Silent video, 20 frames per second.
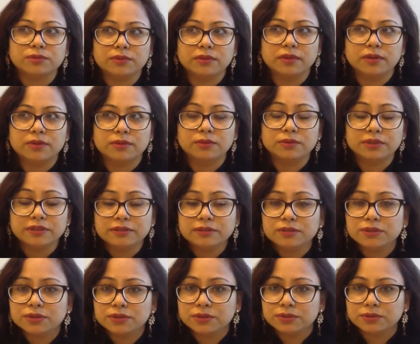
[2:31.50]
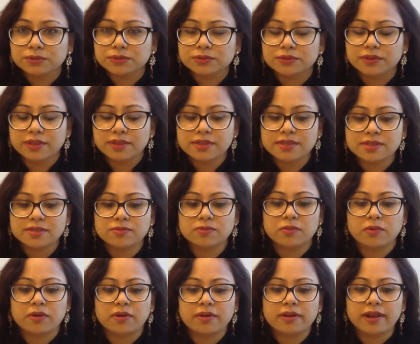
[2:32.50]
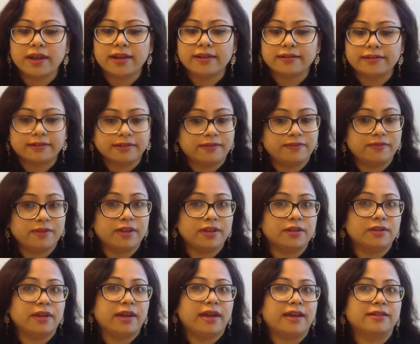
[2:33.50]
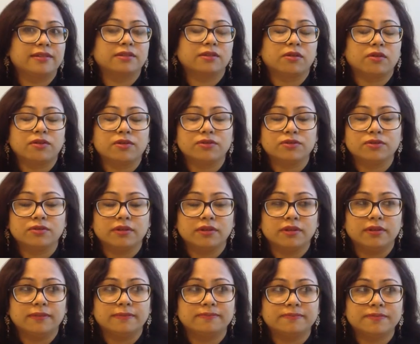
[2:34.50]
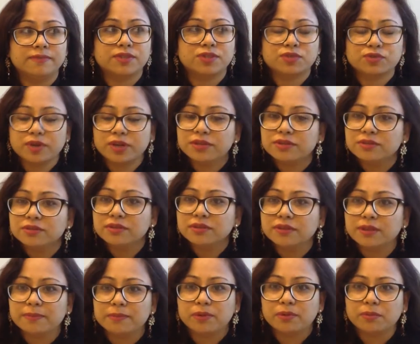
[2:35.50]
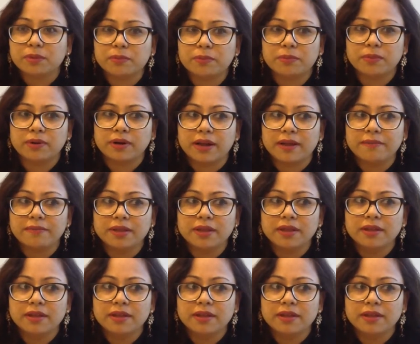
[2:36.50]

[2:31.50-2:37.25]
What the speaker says: wouldn't do this one, and if I had gone straight to the diploma program,